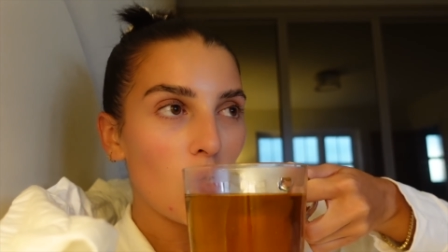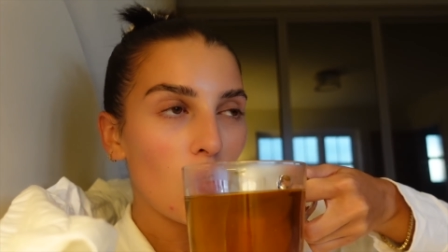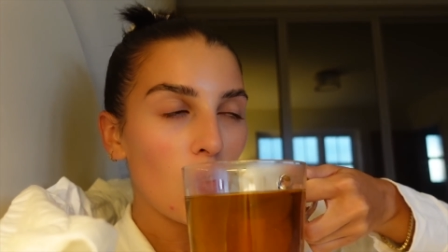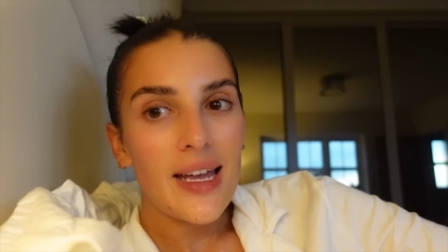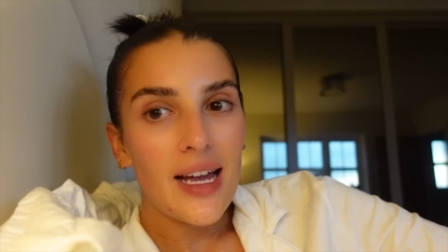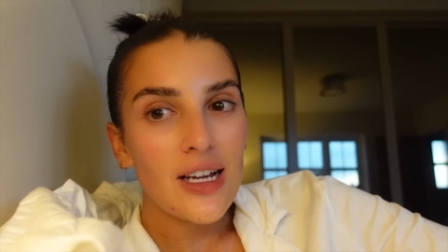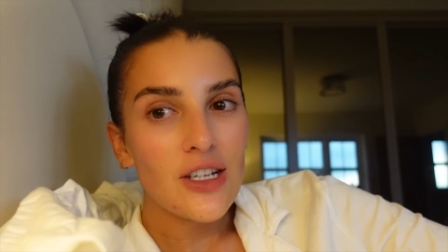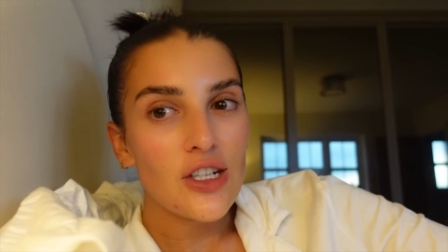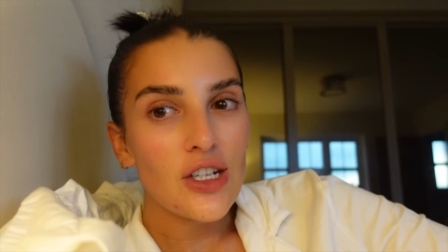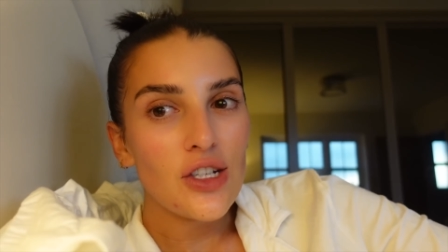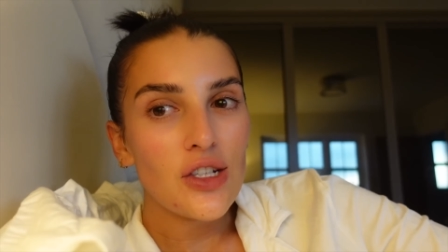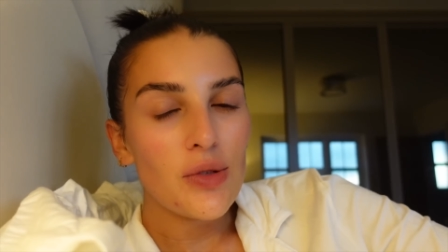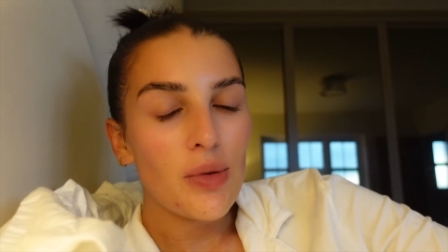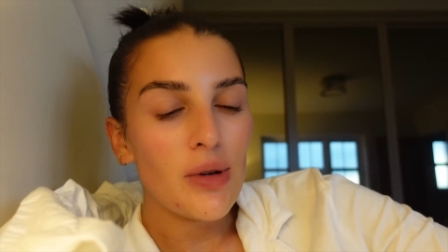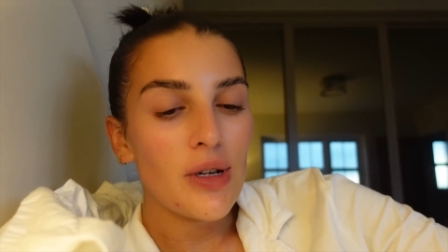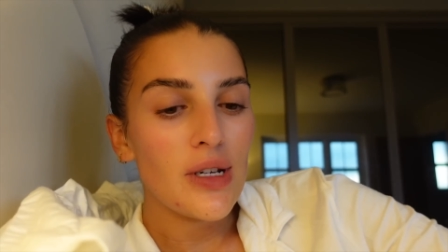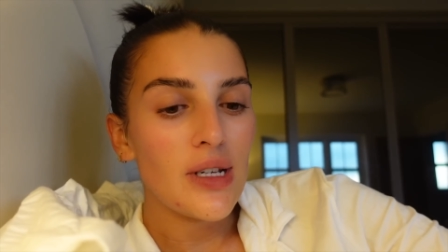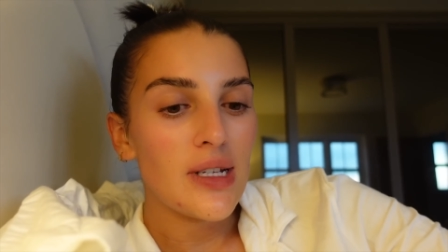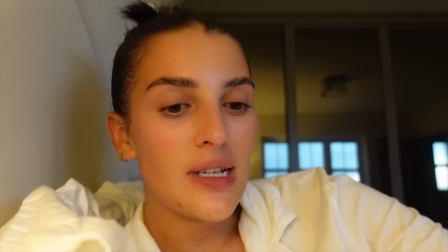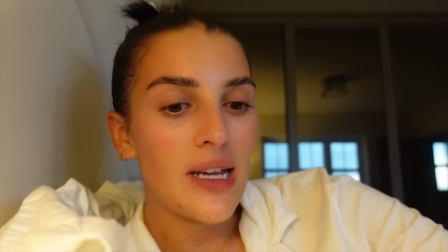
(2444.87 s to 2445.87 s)
I actually just
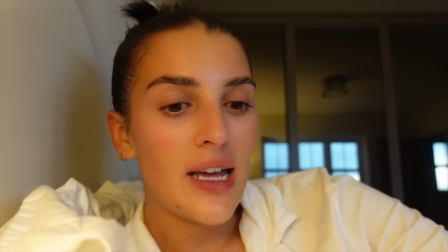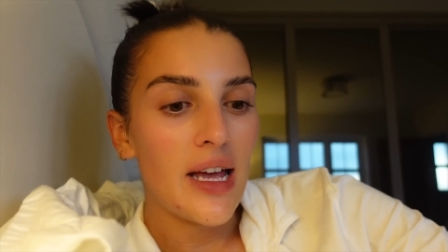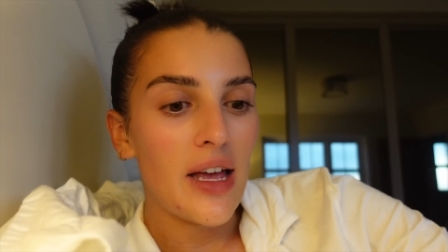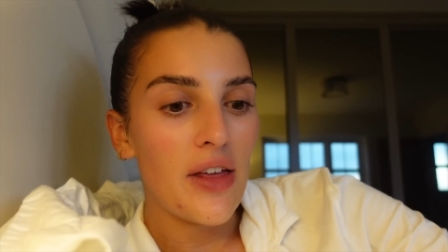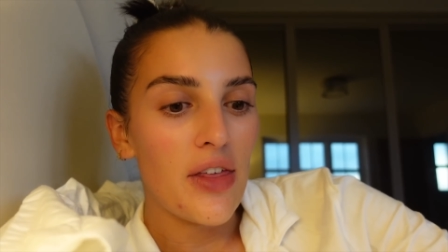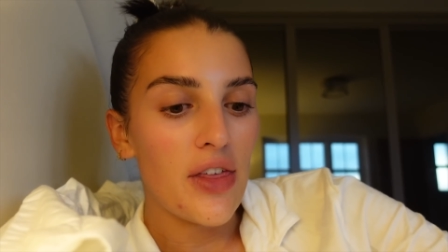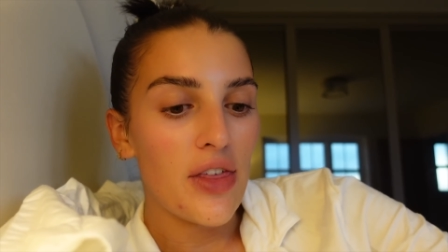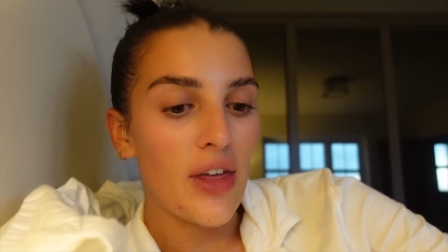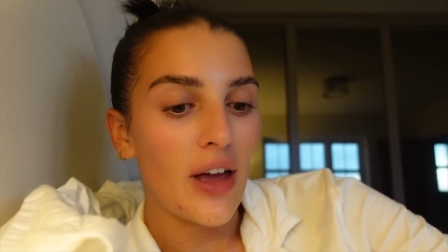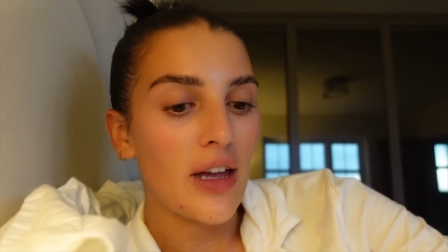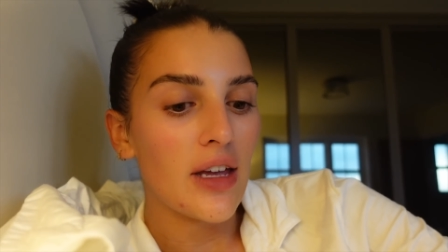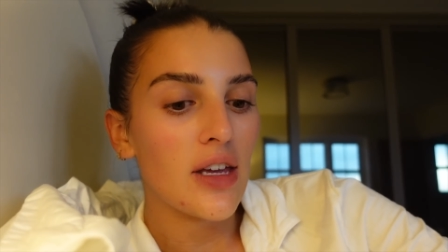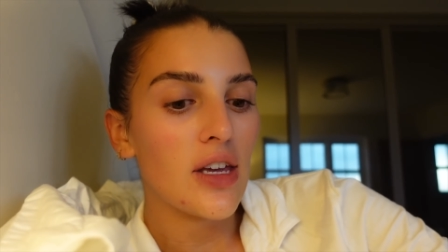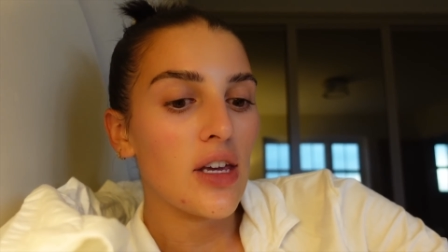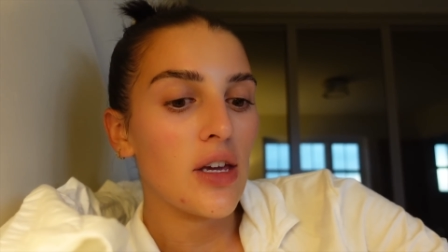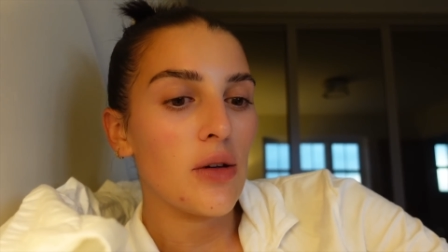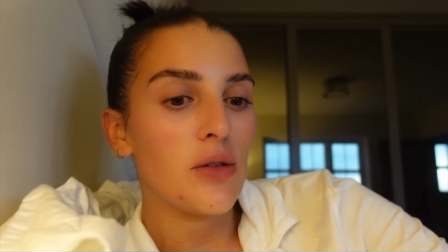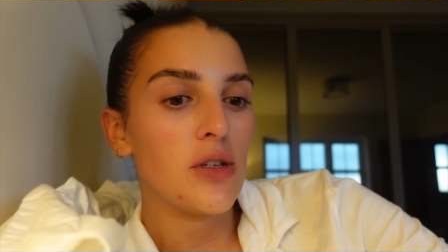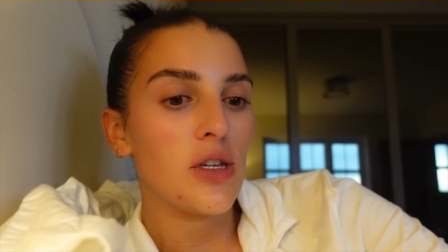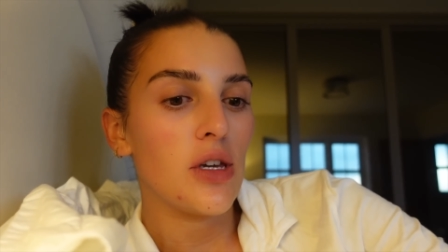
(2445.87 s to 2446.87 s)
wanted to say thank
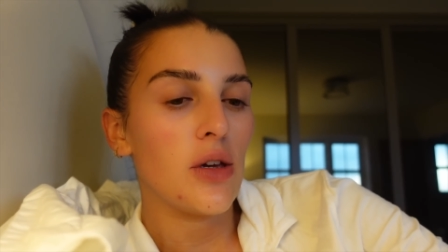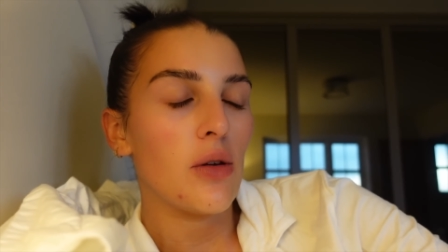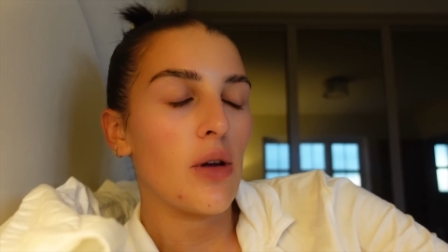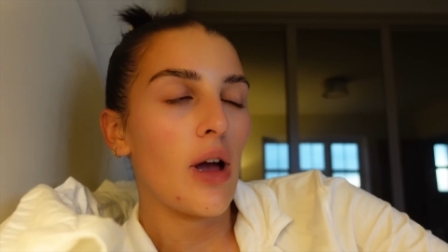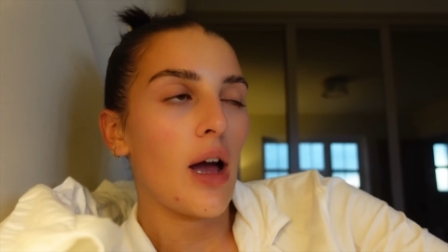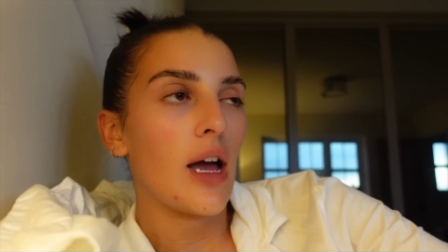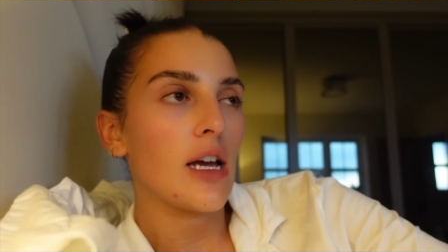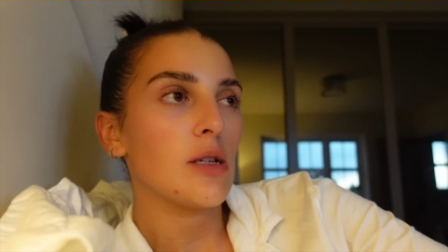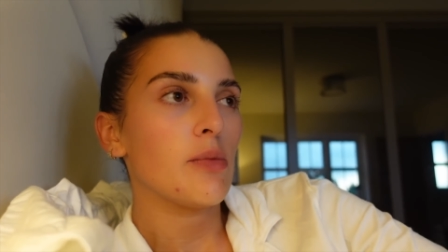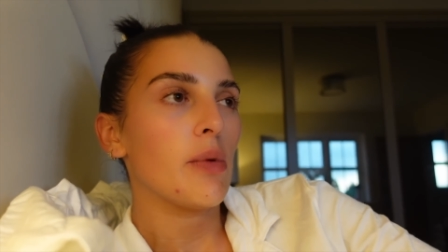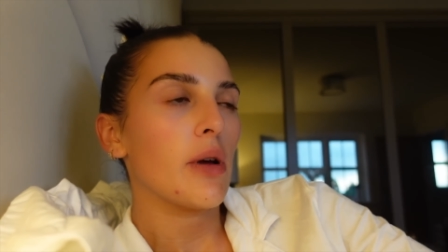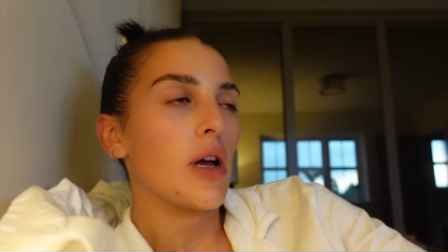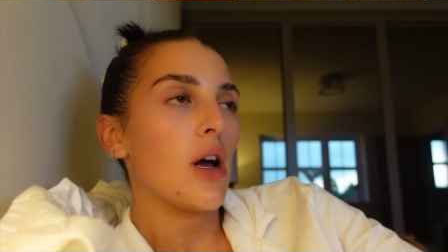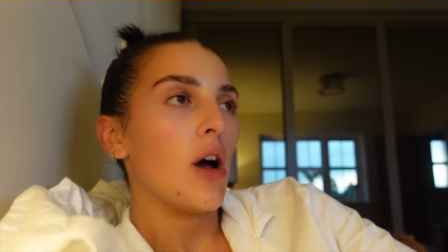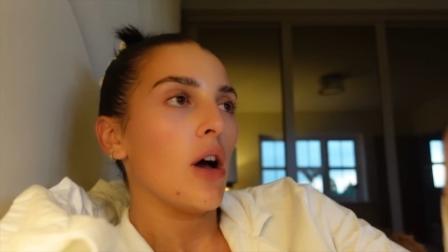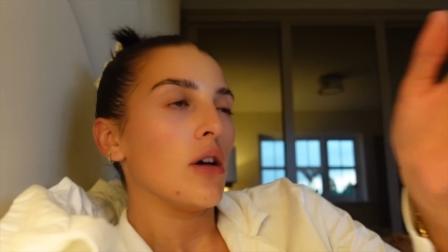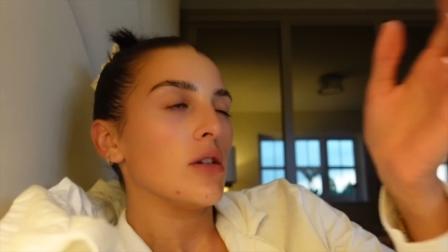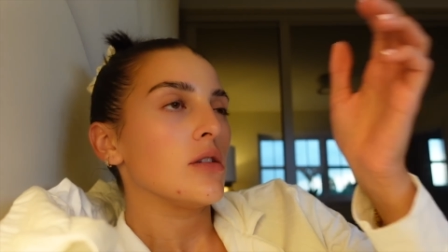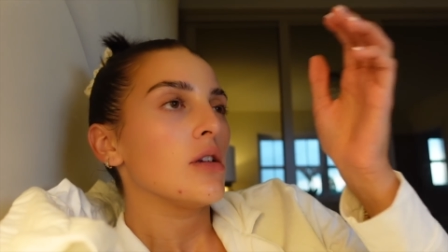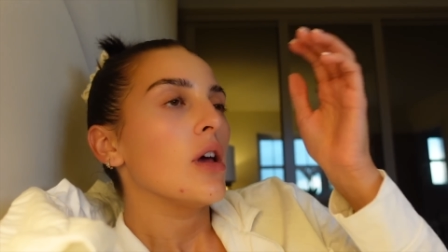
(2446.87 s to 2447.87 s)
you to you guys
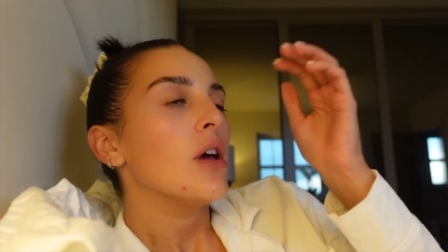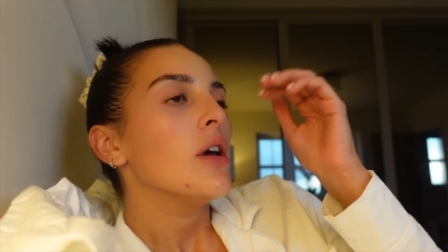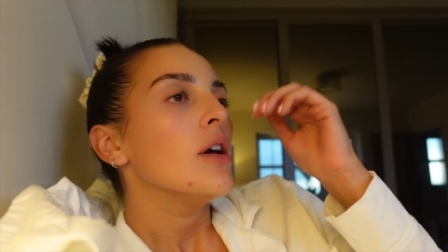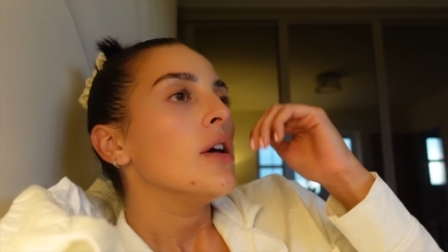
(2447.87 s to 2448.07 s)
because